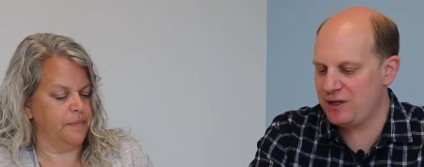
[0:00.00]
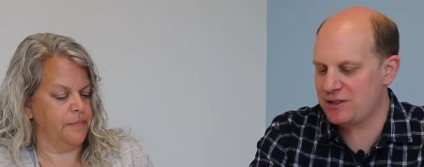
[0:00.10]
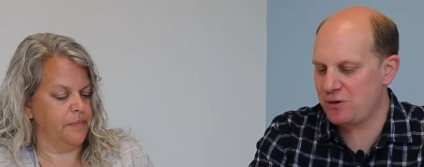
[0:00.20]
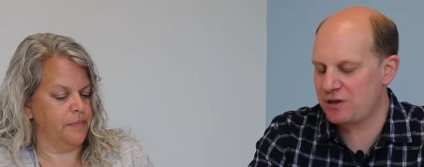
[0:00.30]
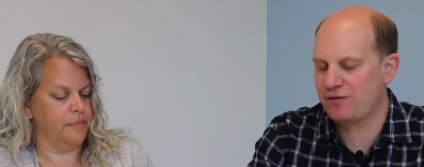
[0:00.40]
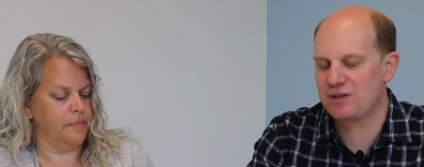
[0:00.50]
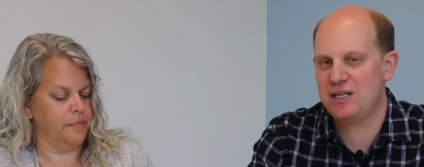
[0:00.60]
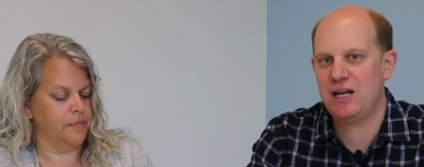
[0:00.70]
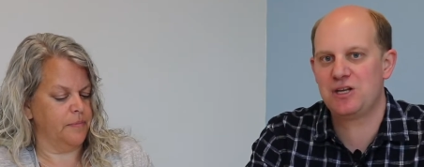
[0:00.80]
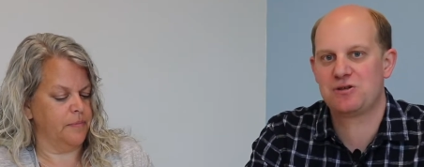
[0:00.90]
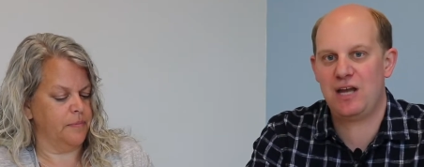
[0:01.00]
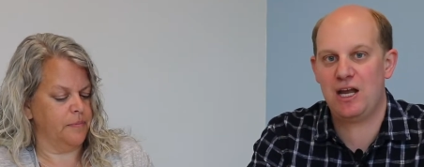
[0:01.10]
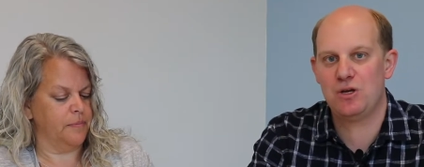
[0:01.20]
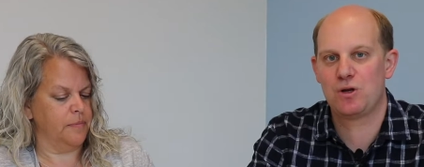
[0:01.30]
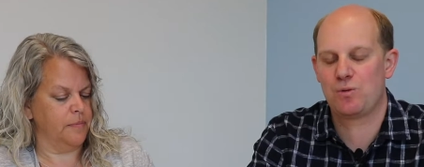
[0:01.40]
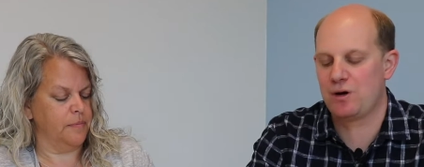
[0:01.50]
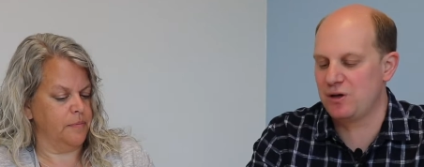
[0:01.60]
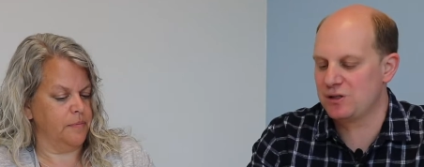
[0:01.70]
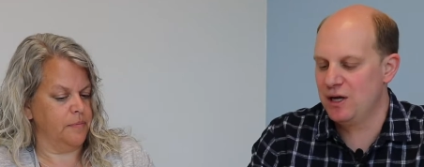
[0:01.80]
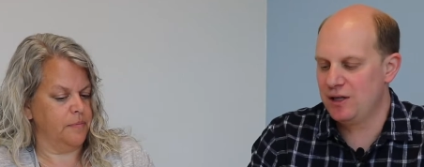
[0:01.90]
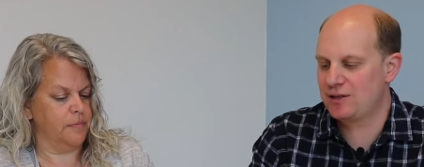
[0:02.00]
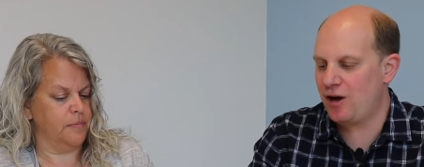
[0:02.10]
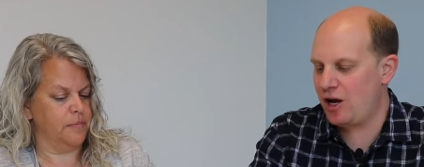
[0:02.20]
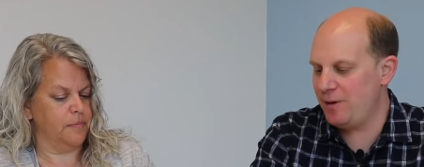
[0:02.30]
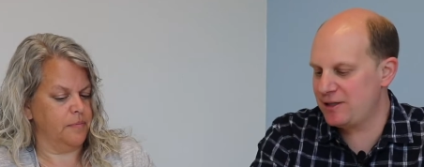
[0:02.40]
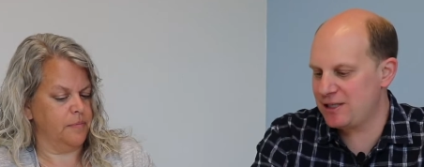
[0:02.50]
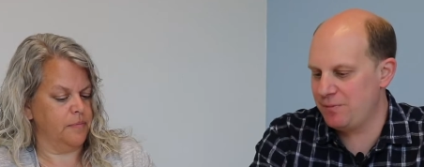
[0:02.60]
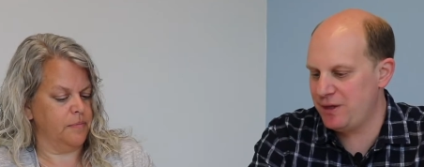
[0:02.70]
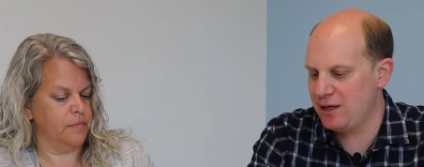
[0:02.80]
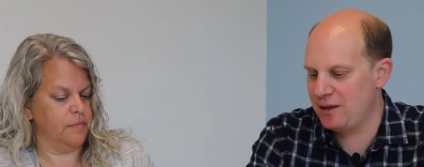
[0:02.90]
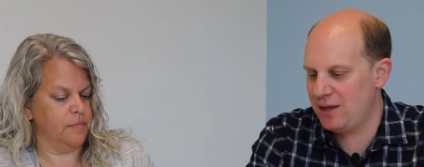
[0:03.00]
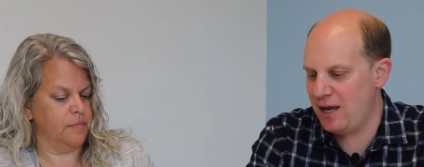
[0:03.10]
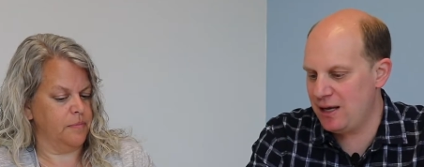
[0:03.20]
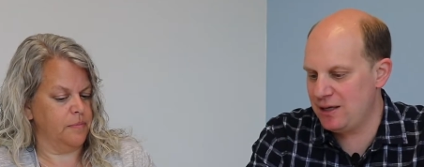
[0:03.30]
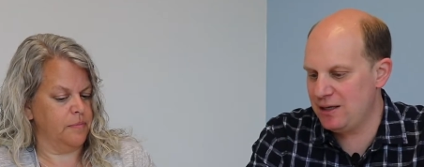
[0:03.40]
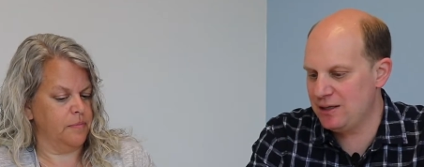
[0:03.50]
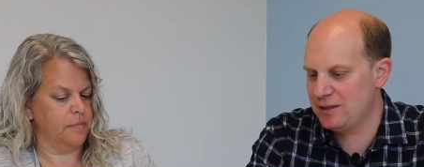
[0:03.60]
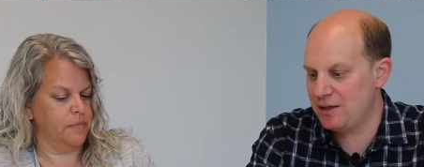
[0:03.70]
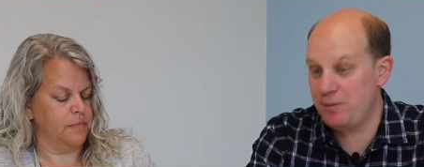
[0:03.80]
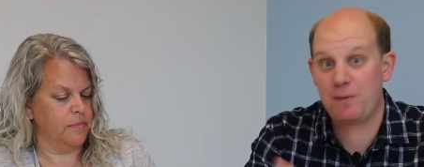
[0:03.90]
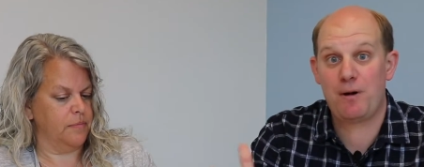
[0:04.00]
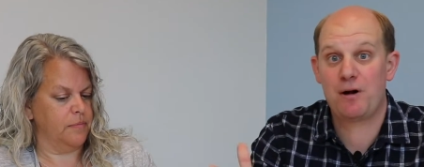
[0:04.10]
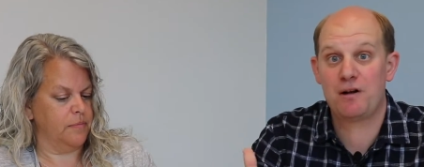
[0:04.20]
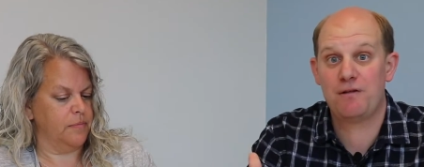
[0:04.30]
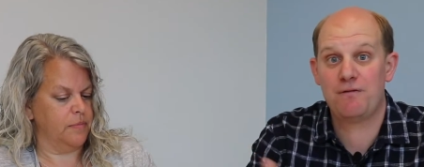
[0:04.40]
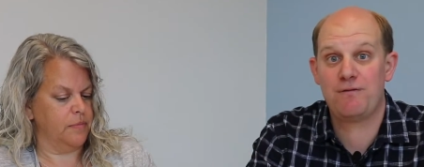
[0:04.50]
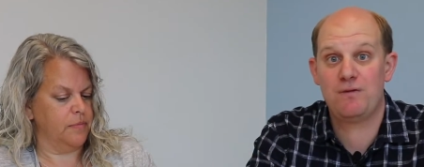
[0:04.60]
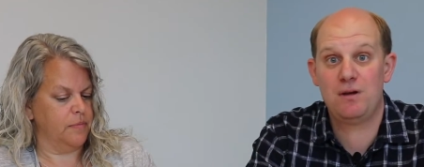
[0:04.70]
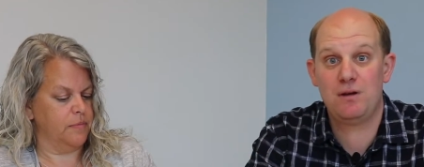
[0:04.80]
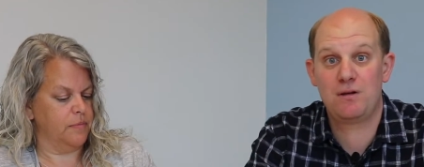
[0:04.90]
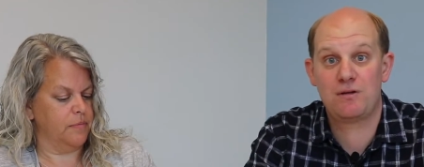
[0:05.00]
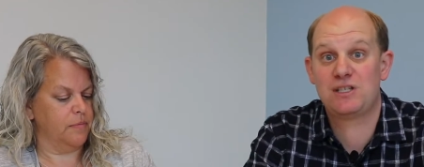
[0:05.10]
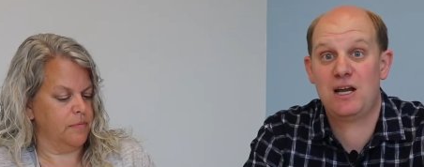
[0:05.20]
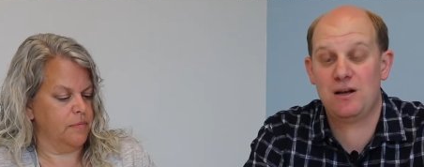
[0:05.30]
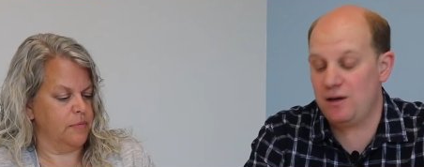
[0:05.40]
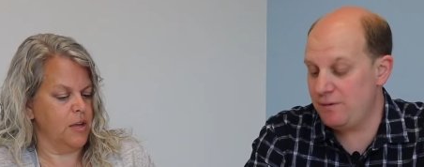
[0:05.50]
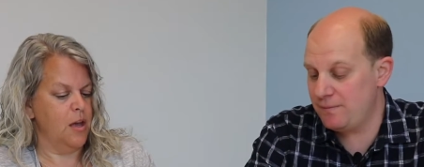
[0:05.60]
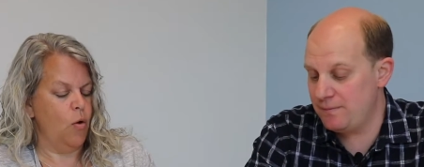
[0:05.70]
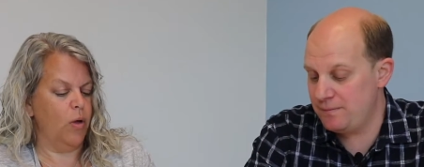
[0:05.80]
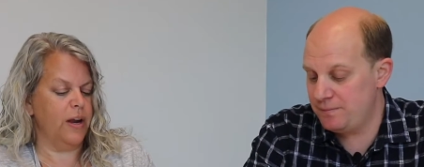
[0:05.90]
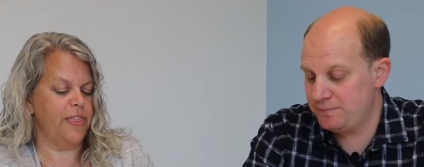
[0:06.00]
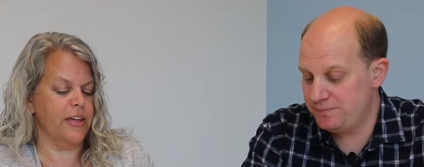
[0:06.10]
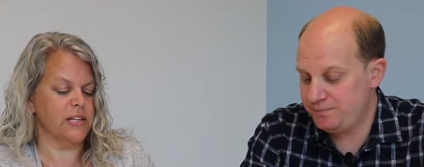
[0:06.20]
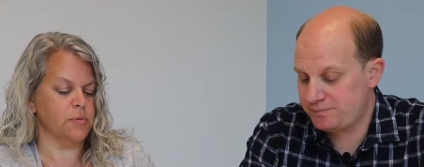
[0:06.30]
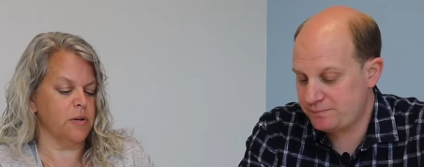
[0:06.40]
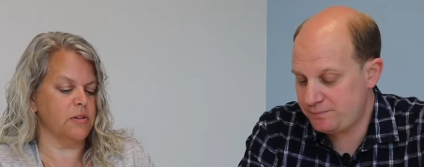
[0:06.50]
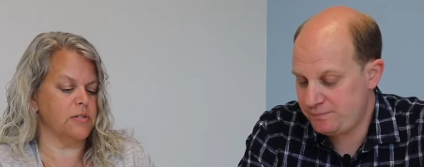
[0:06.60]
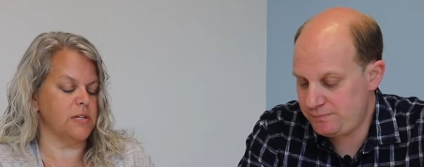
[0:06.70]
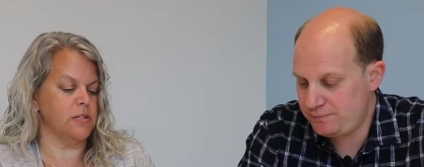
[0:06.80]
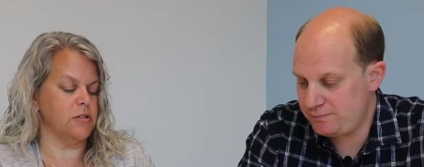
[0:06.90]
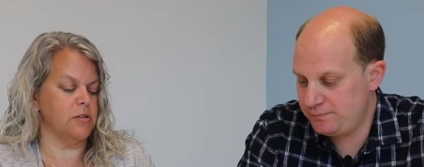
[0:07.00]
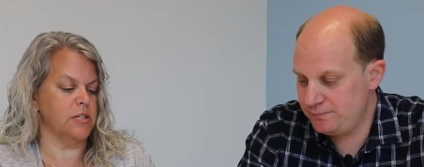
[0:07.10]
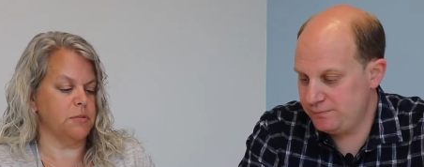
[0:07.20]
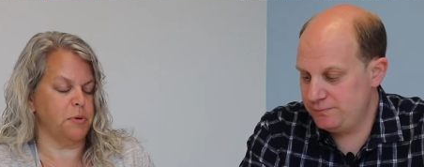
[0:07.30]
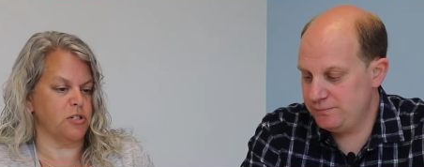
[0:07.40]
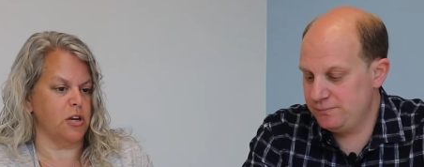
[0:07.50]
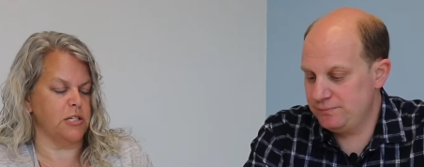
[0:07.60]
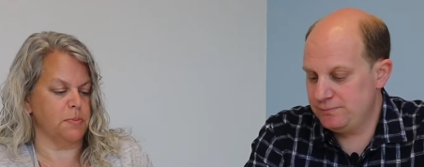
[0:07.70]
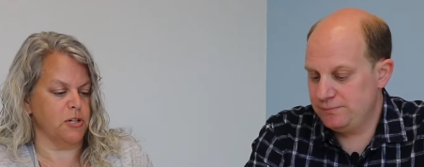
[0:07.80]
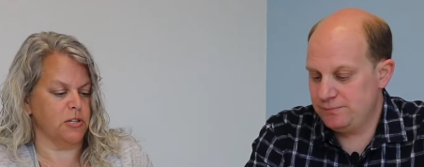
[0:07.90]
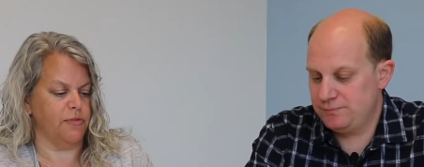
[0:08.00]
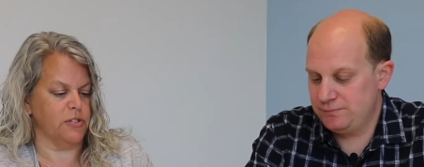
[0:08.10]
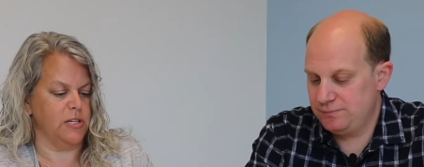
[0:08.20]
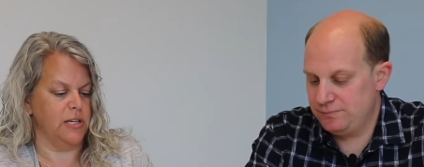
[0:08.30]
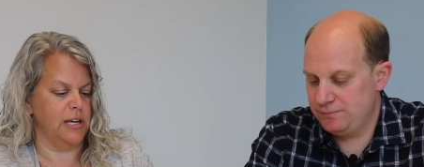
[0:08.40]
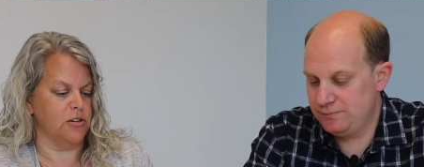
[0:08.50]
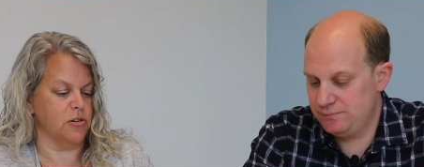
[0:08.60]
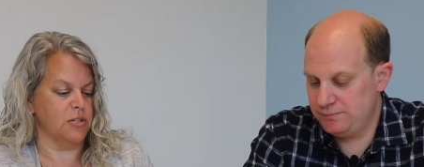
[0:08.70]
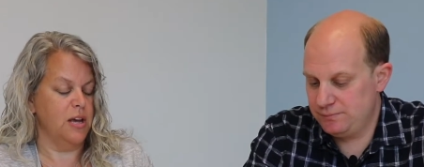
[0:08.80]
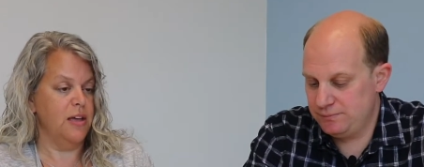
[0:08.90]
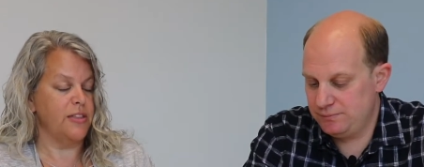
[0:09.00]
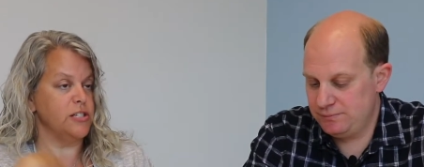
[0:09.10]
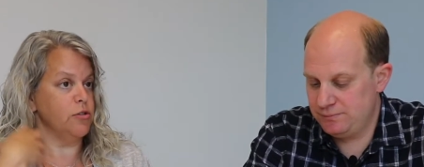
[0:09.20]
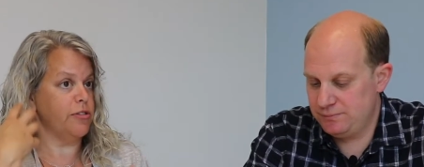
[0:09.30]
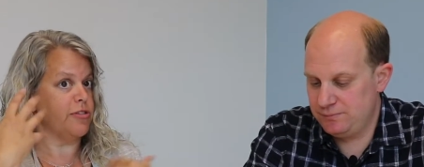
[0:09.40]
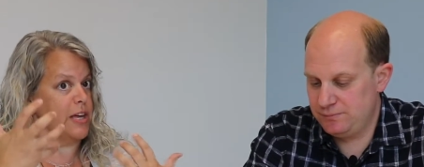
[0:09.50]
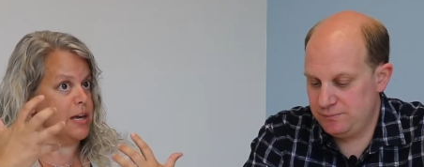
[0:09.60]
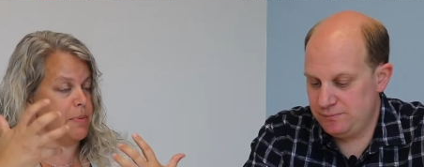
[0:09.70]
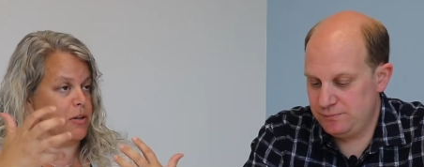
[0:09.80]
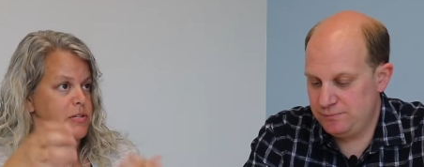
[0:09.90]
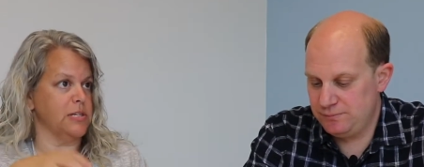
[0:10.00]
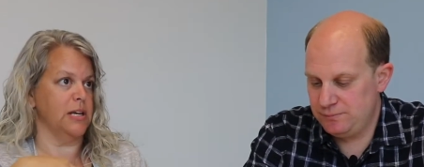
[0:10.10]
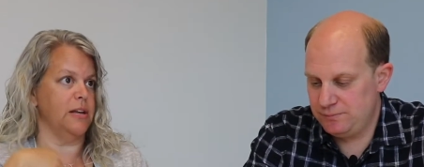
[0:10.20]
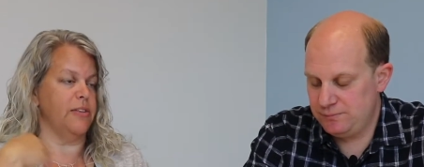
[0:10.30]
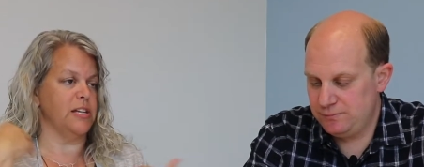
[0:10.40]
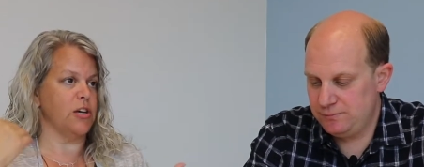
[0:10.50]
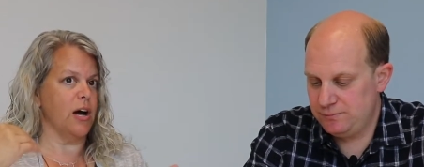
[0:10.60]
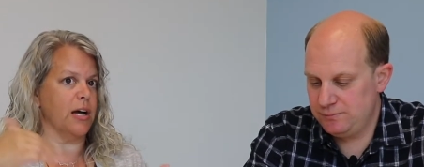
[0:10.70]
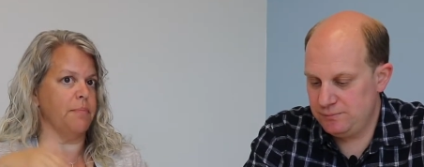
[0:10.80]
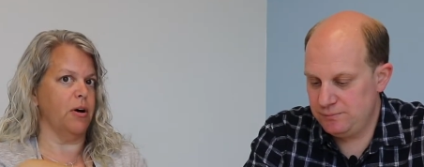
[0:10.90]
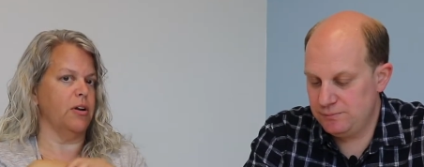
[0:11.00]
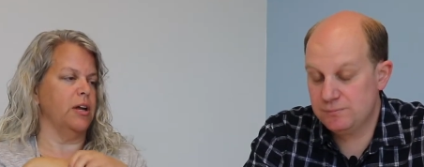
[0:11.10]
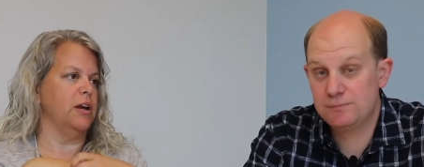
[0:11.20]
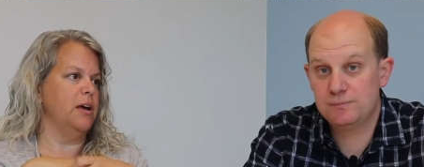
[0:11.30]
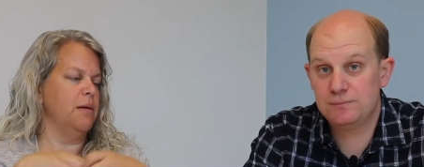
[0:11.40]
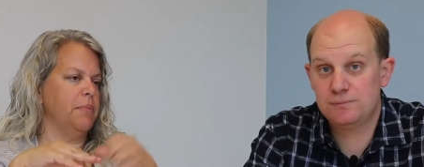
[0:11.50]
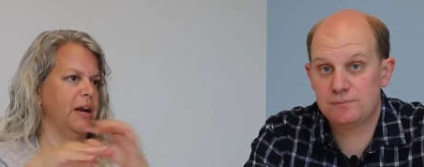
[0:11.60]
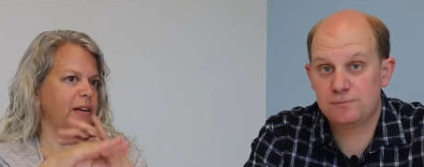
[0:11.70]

Speaker 1: resource for teenagers and youth workers to talk about something that is a big part part of Christianity.
Speaker 2: Well, I think it's one of those things too that especially for teenagers, they do think about sin and they talk about it, but